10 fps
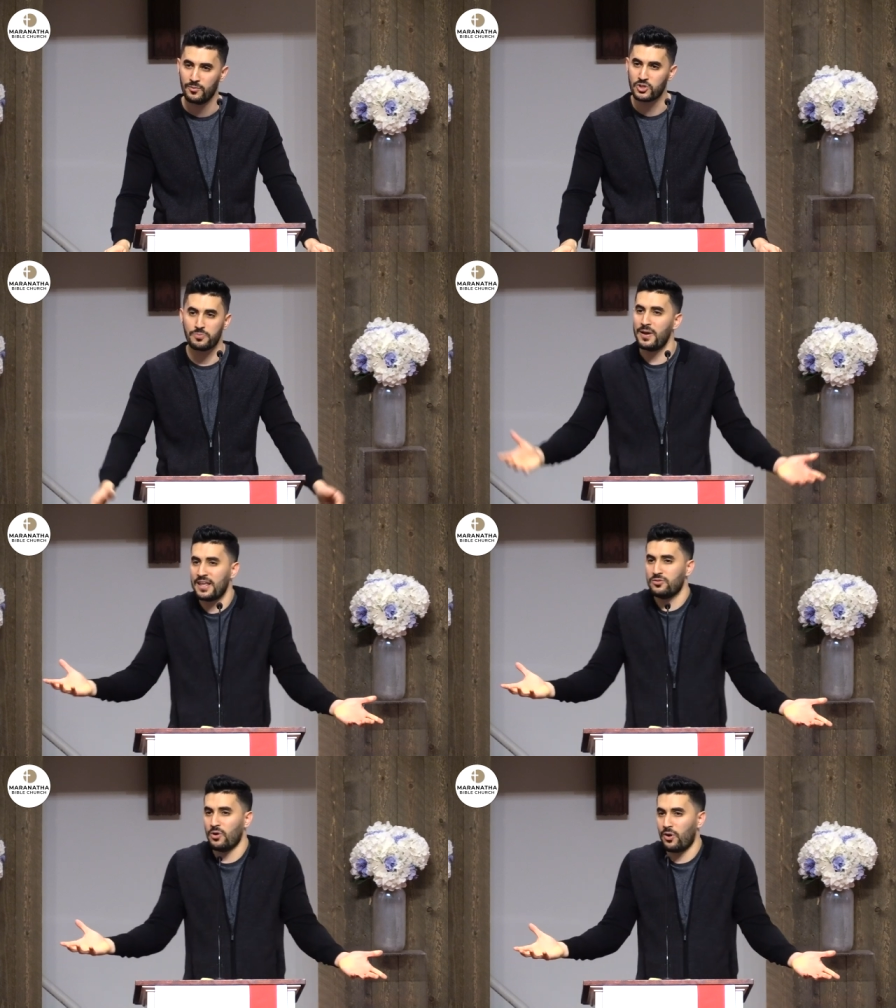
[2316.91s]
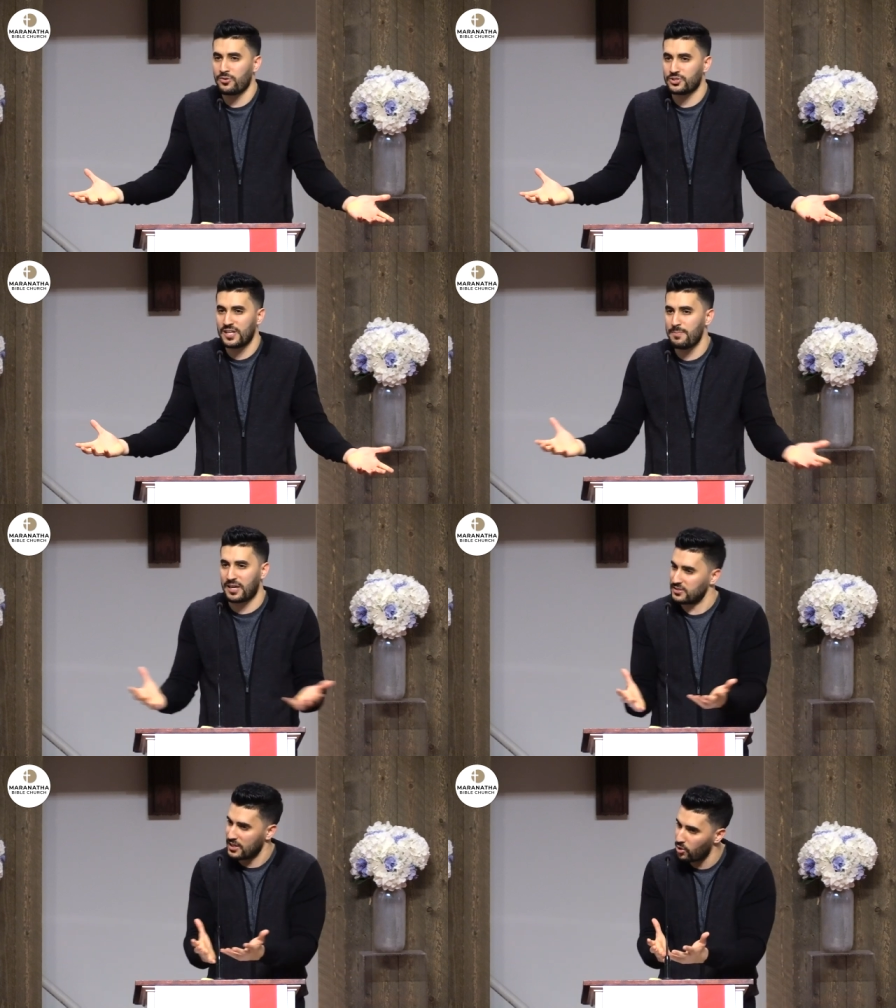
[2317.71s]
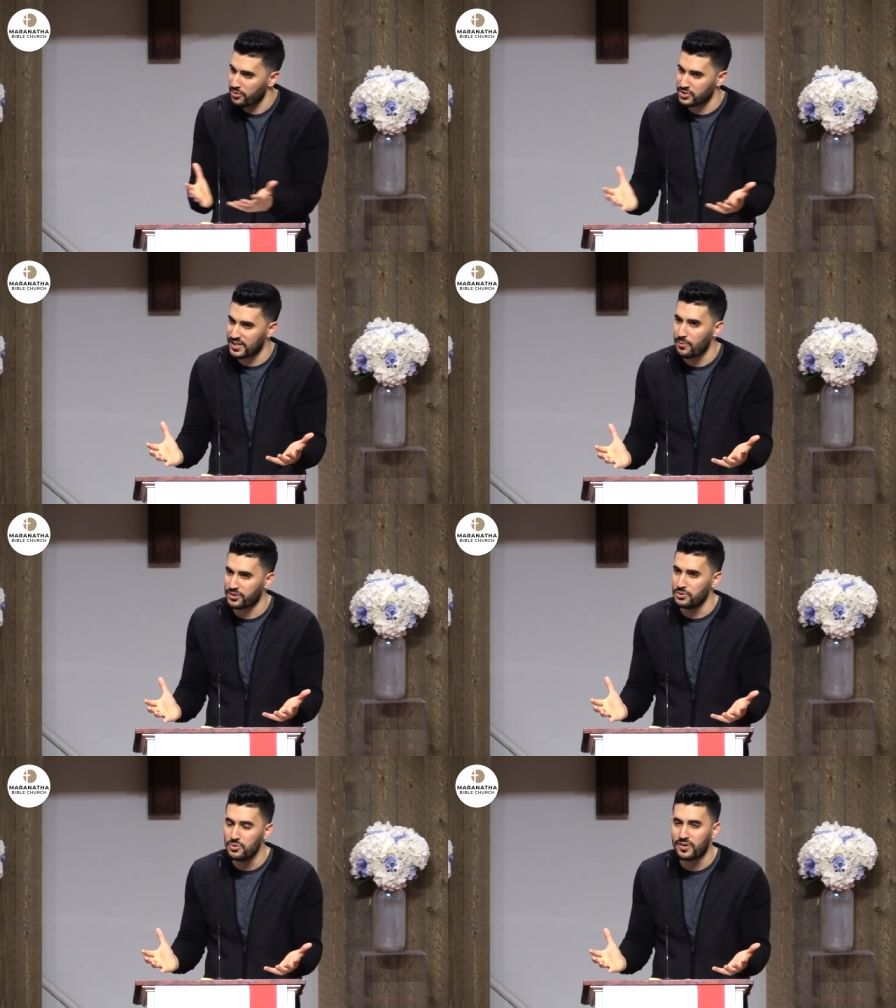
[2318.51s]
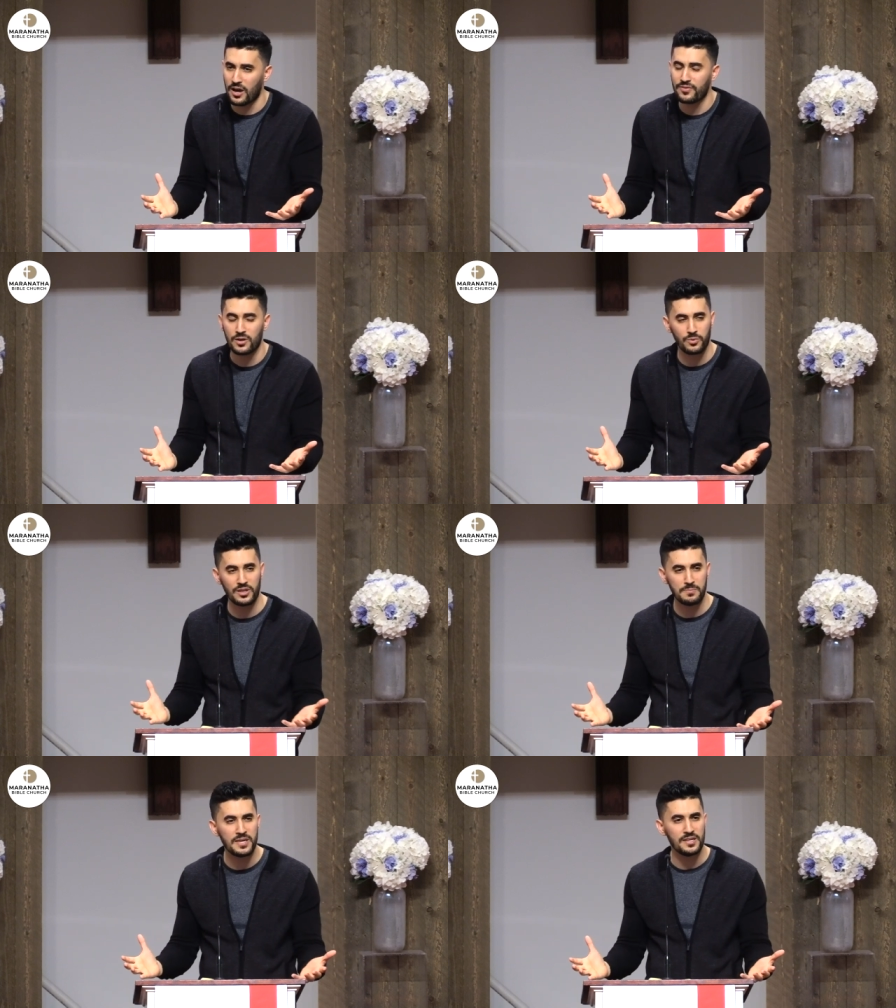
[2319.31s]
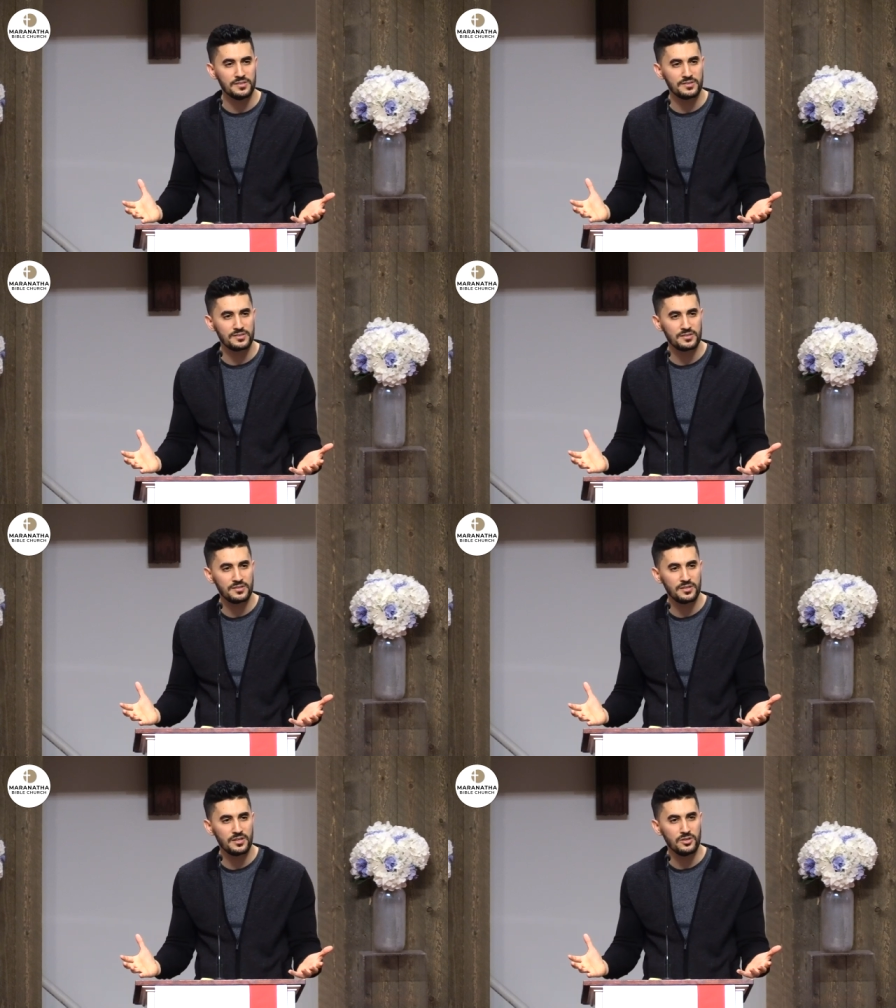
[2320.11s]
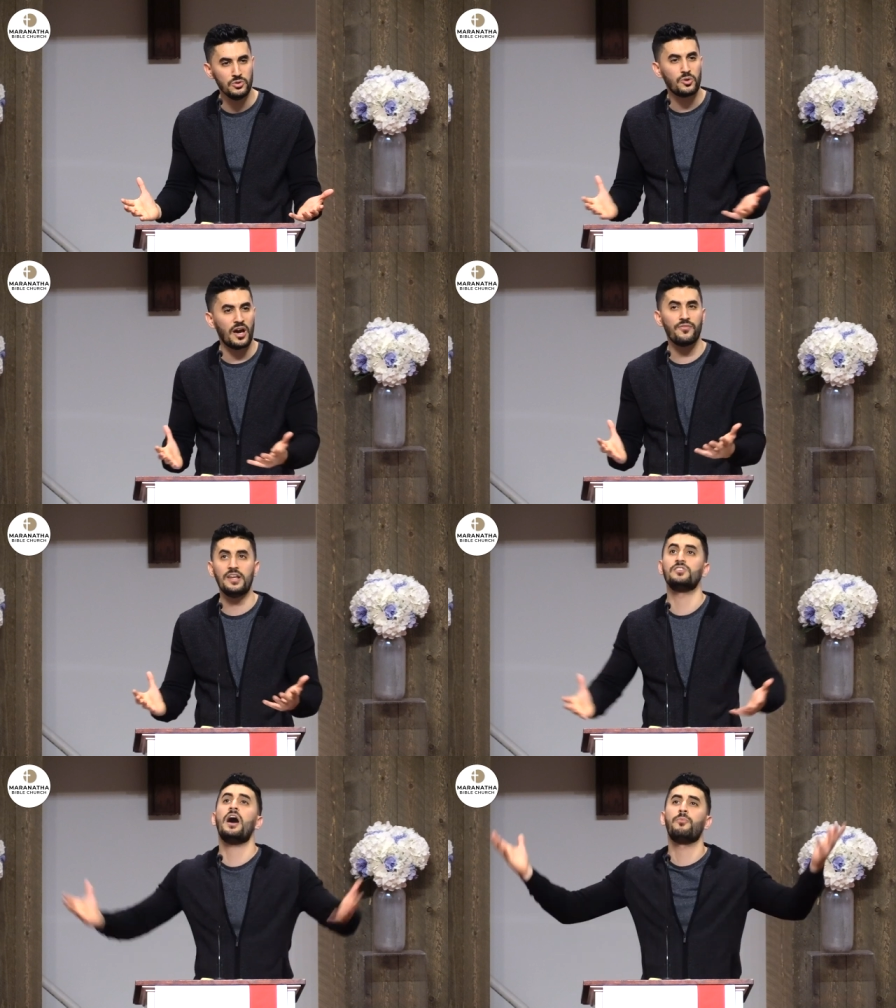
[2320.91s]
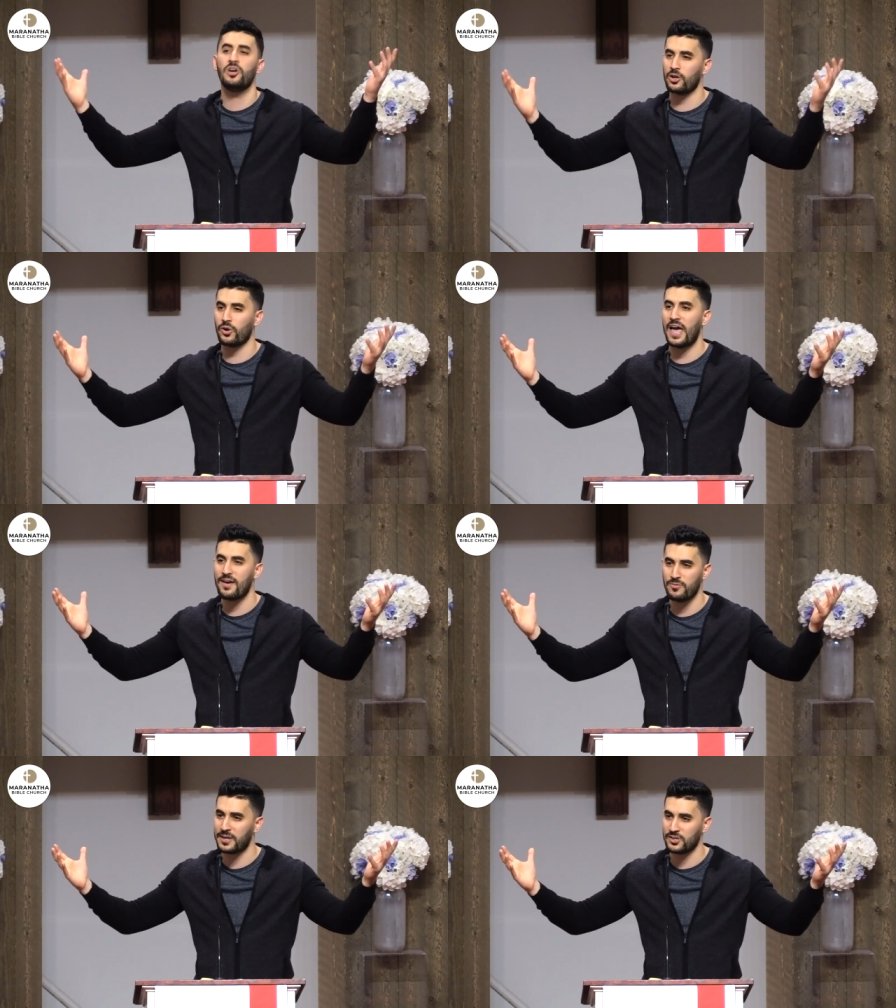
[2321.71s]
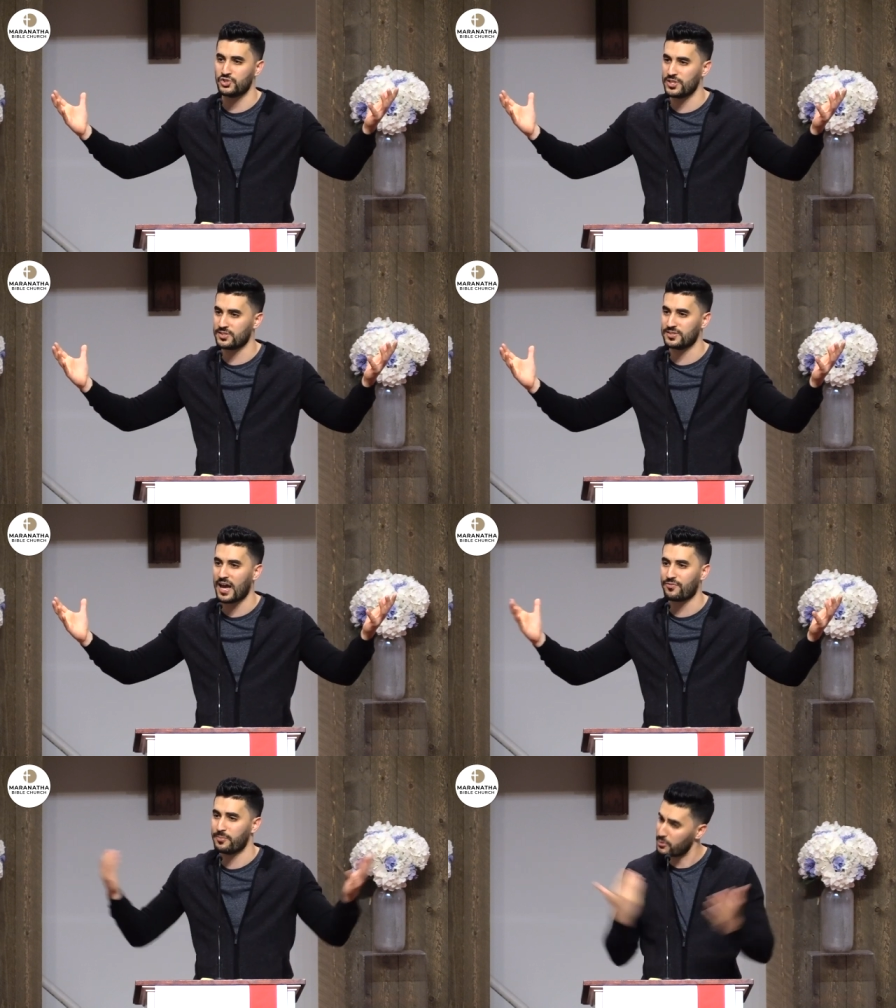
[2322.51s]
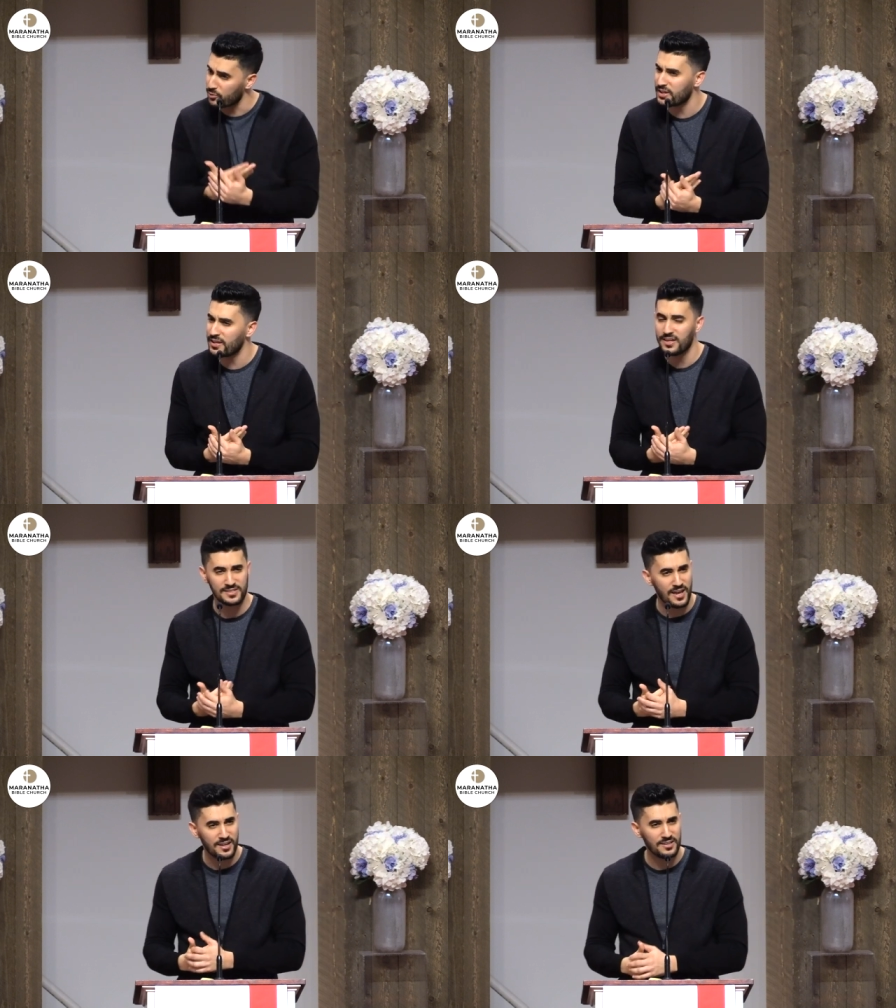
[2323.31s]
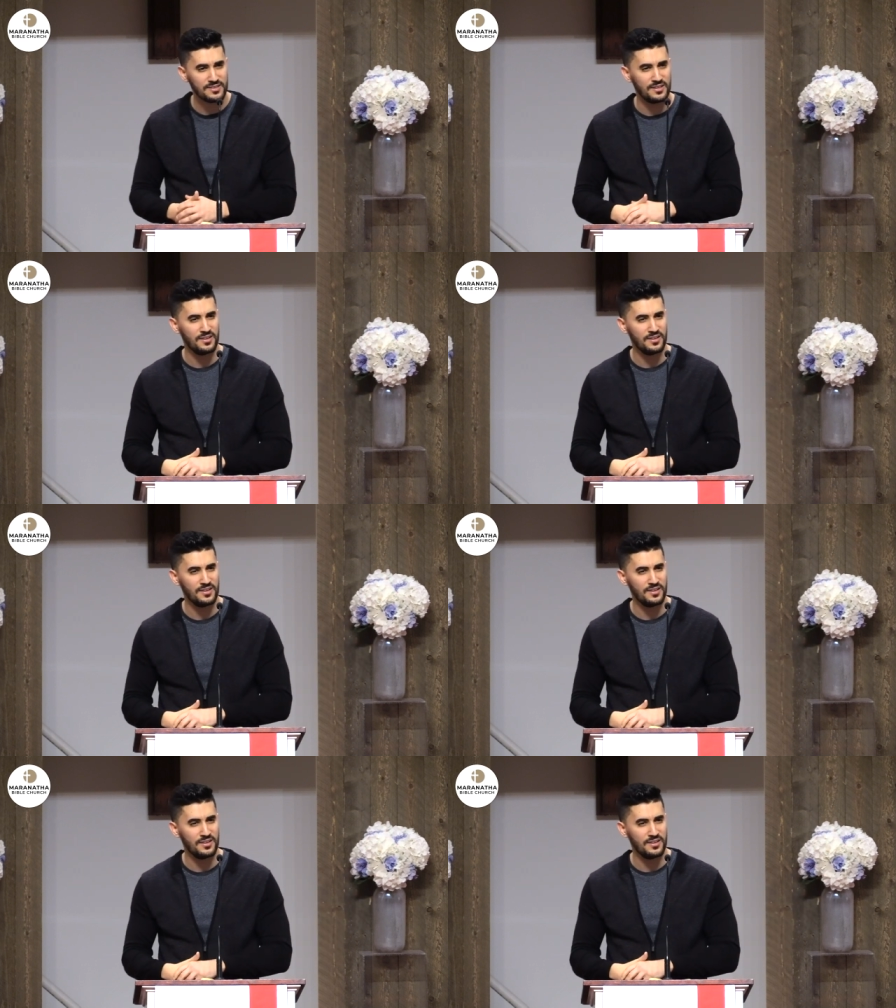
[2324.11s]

which many don't understand because they don't understand what the new covenant really means. New covenant is, I'm going to go to heaven because Jesus died for me. Really? Is that it?